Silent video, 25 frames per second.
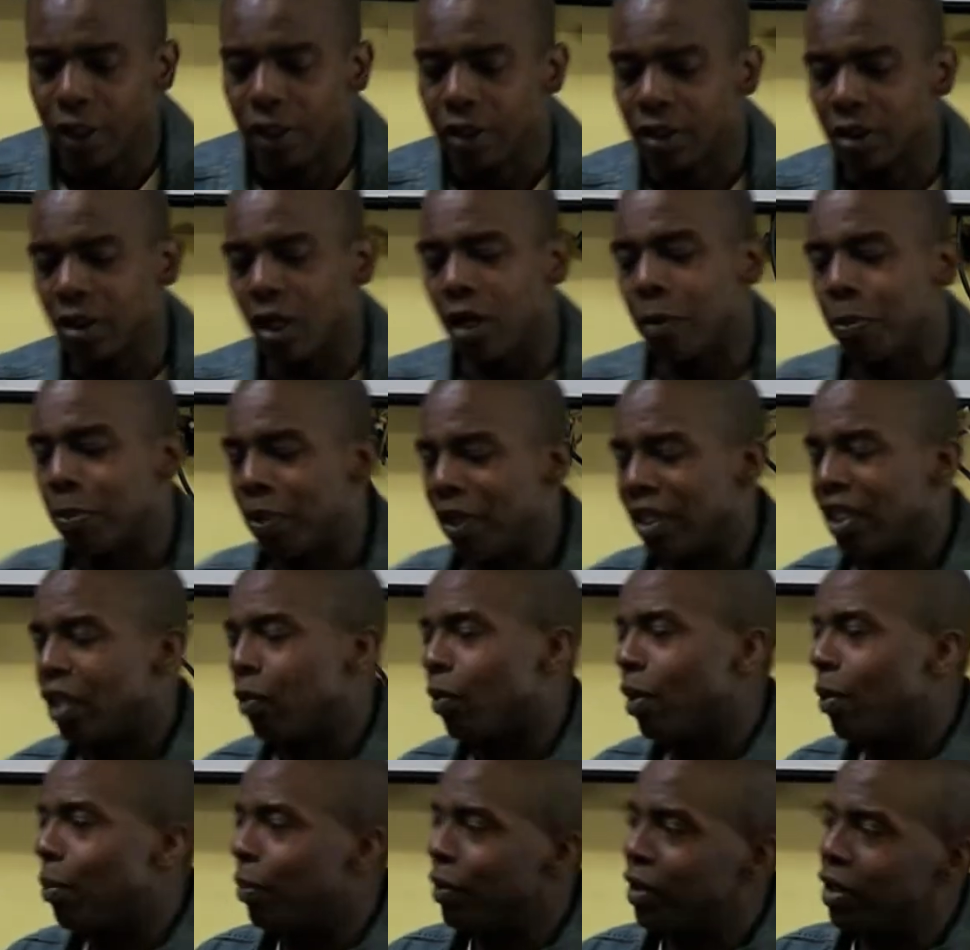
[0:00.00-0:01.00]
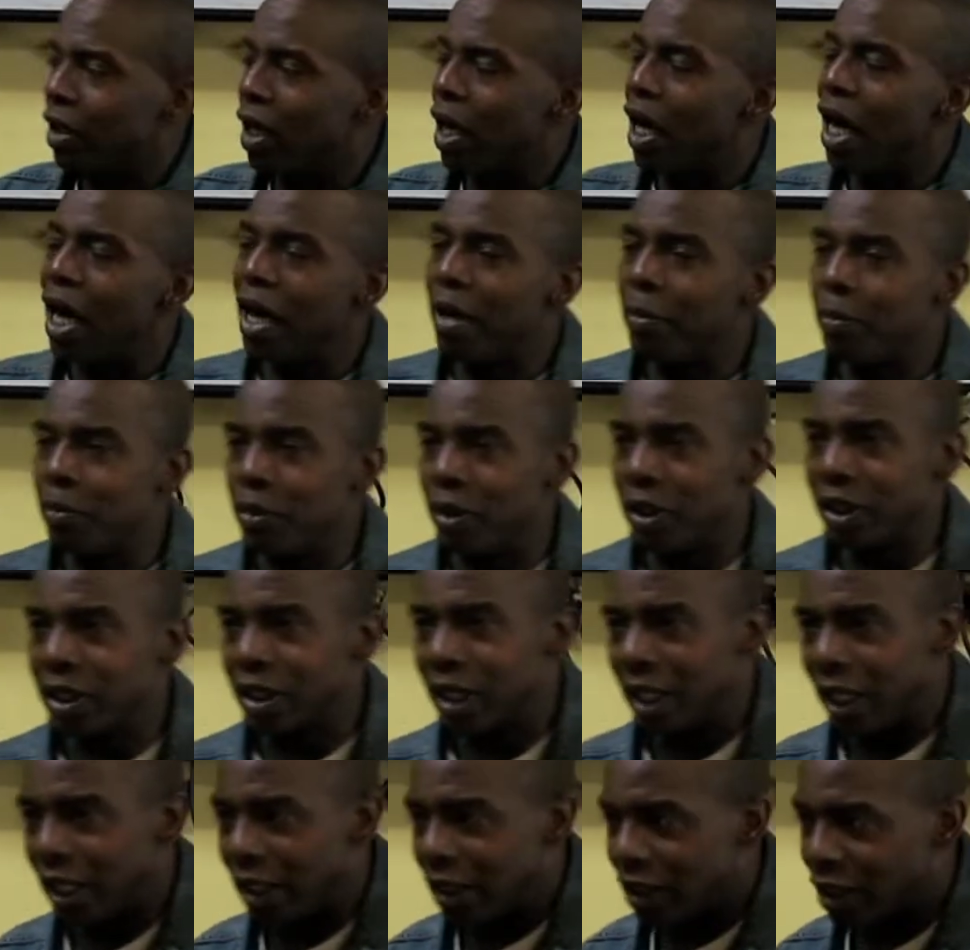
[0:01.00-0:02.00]
So I picked the one with the high
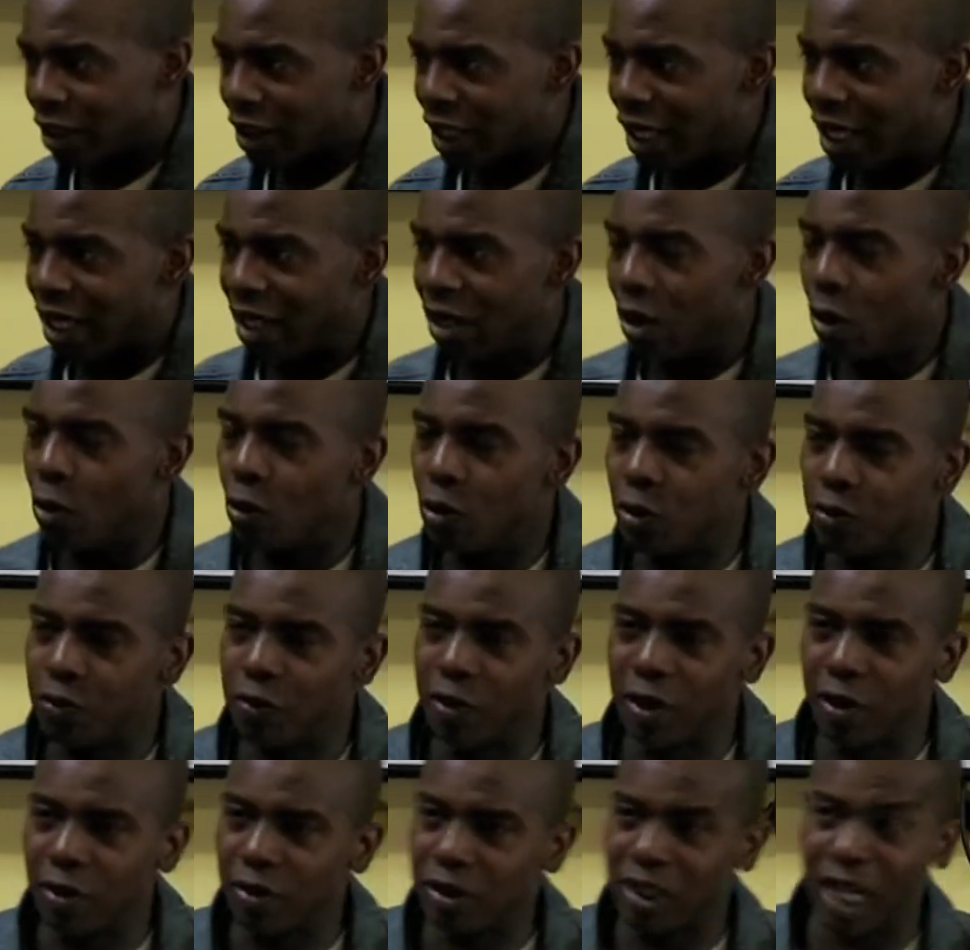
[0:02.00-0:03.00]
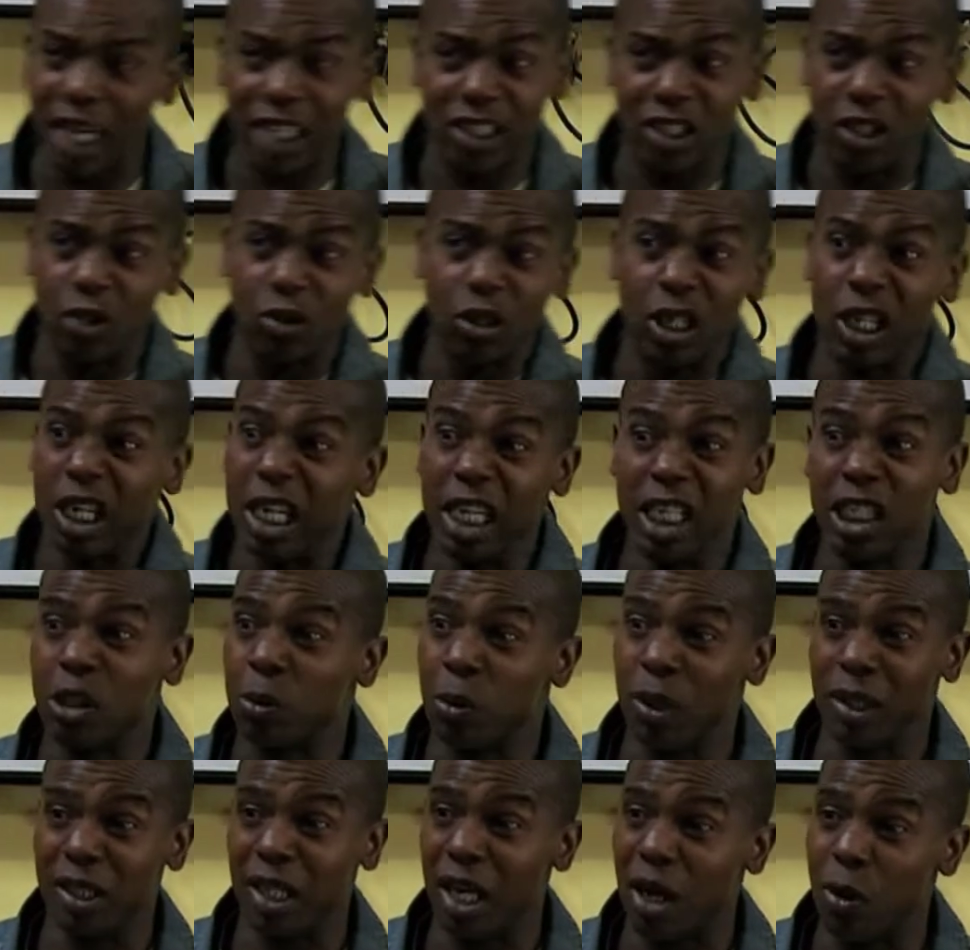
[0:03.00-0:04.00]
pressure jetting hose thing. That's the least
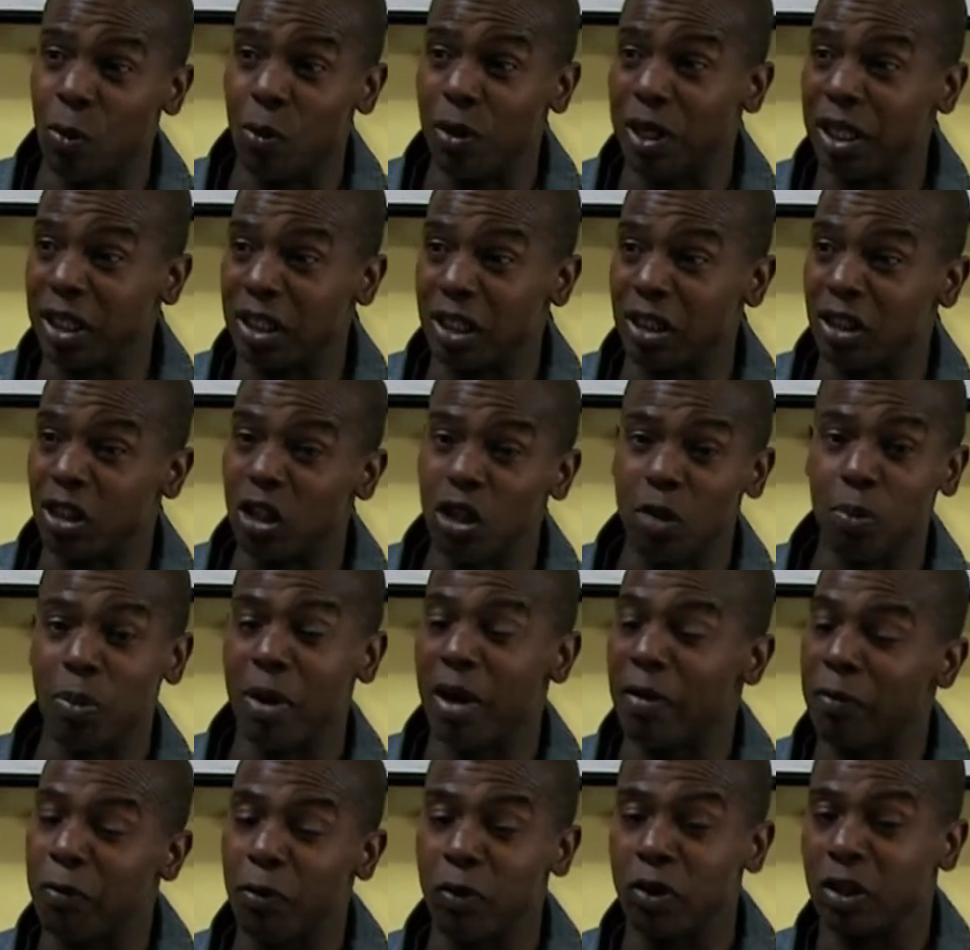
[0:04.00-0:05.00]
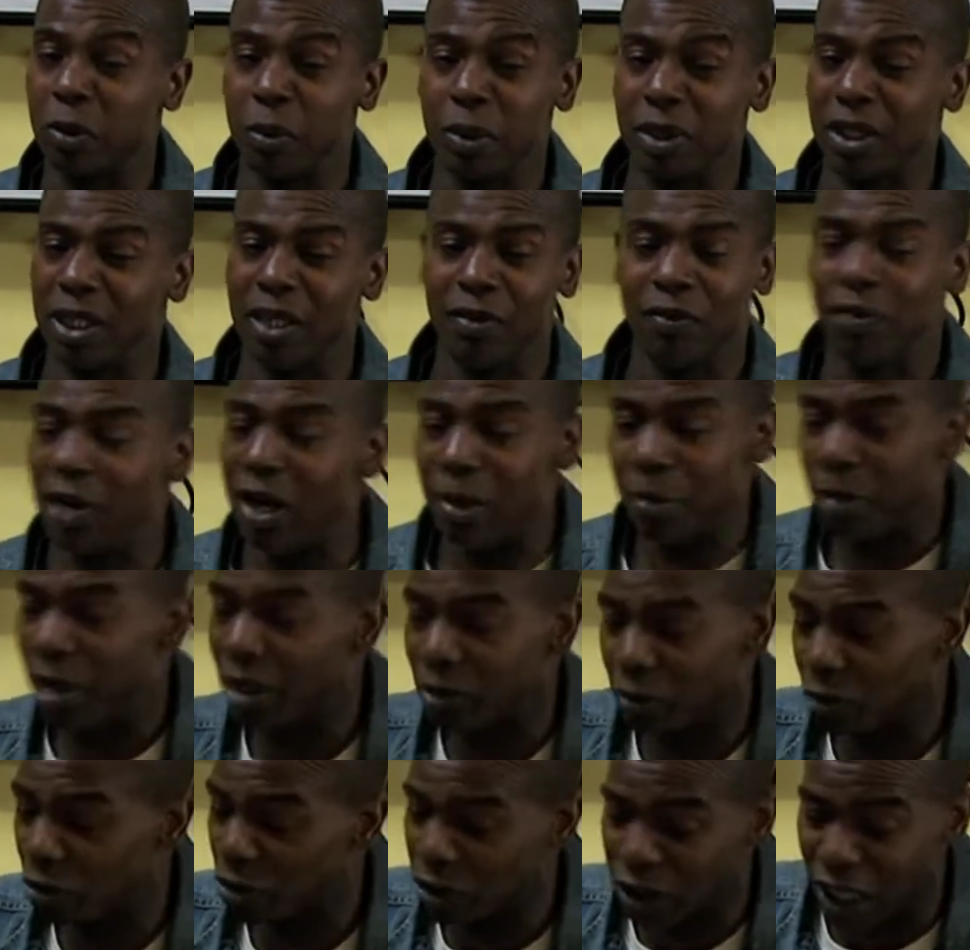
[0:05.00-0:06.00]
one that I wanted to do, but I thought to myself, oh, I might
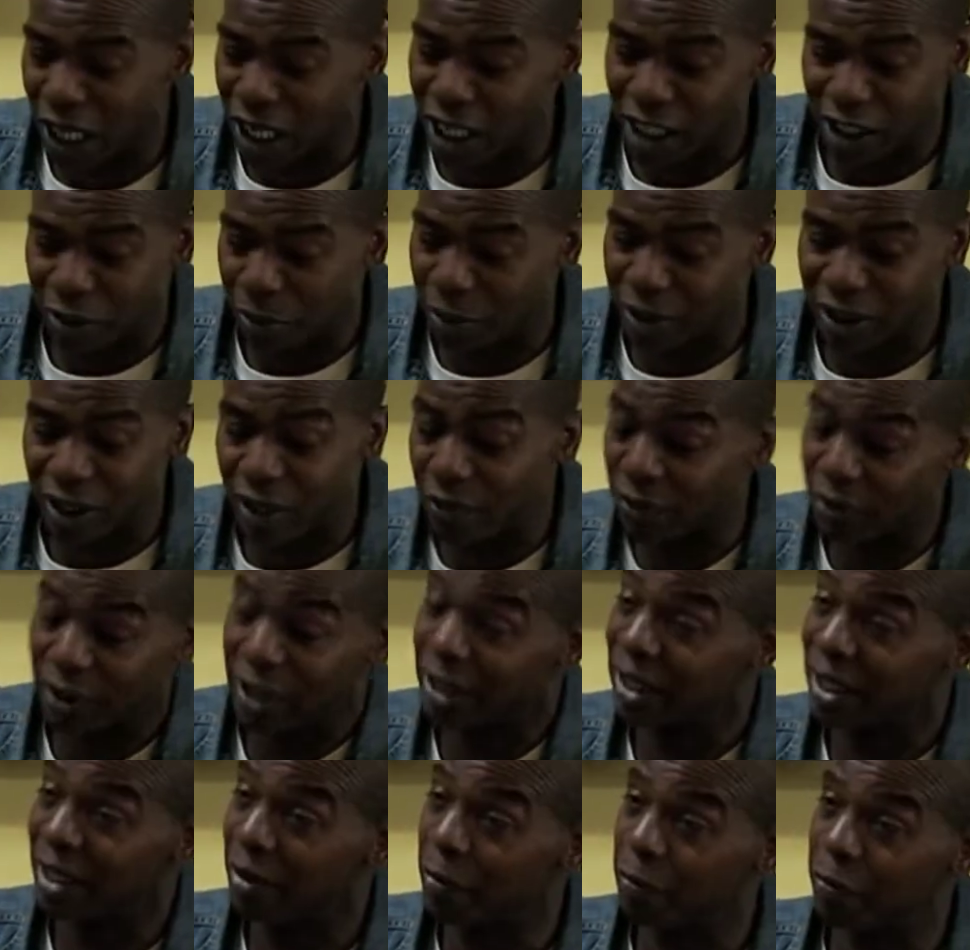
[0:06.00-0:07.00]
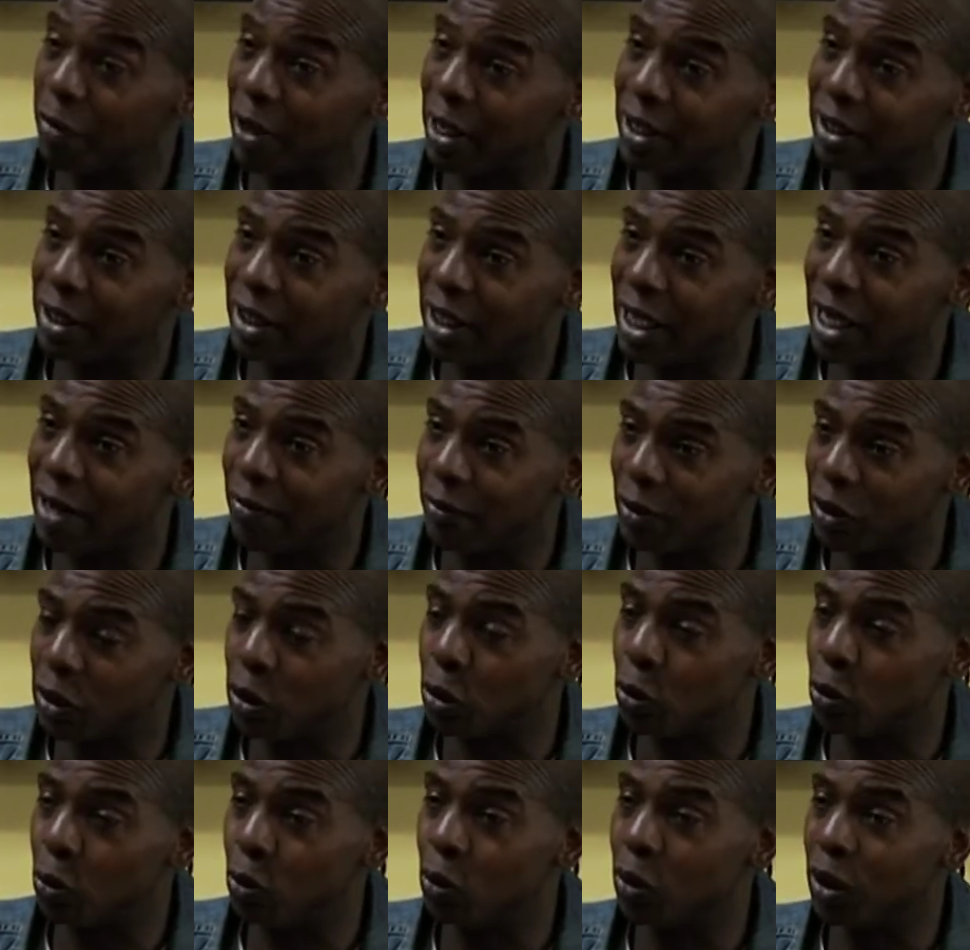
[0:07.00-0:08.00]
as well challenge myself because I didn't fancy the other
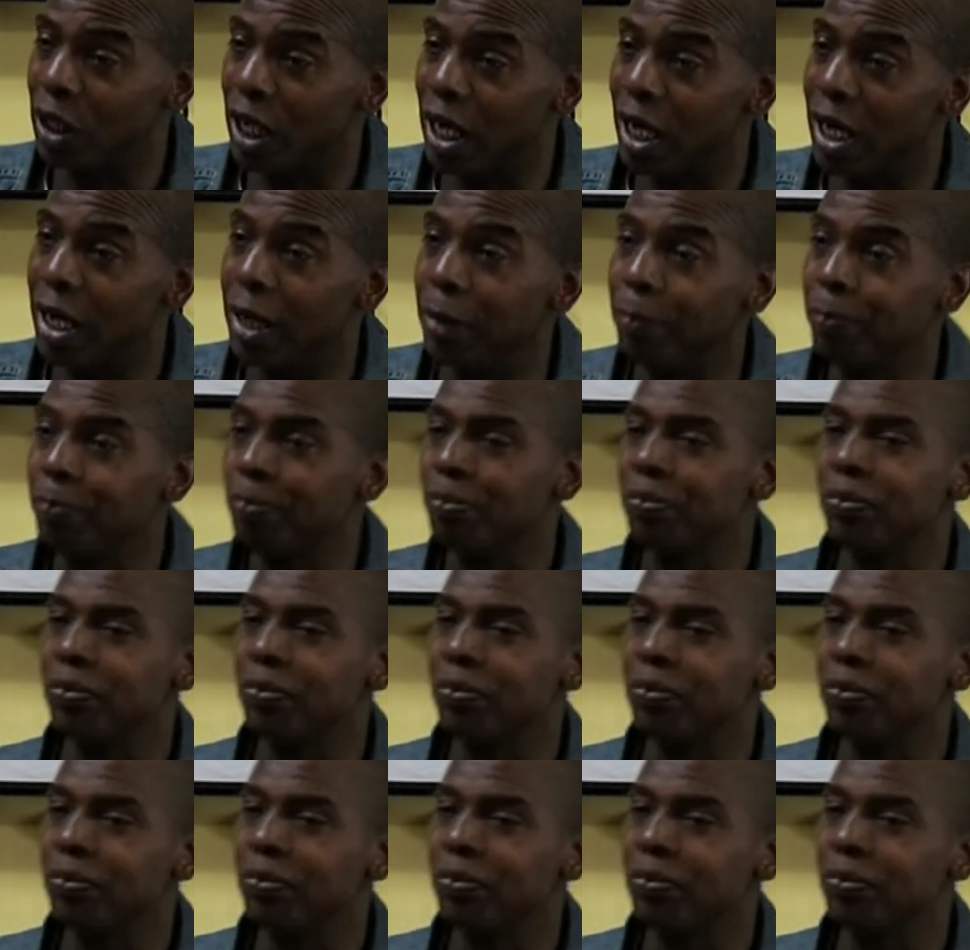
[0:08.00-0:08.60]
2, yeah?